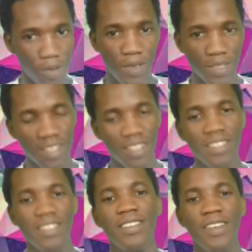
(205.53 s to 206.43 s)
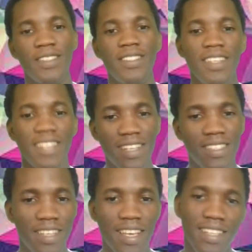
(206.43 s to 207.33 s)
because it's not
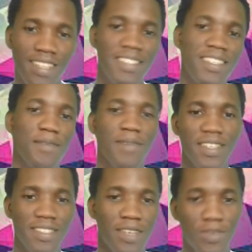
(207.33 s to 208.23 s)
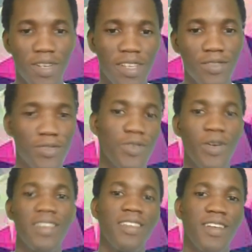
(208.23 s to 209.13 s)
that the same as actually
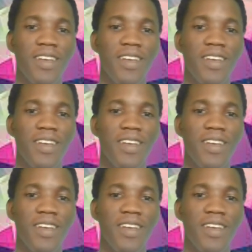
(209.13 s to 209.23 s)
drawing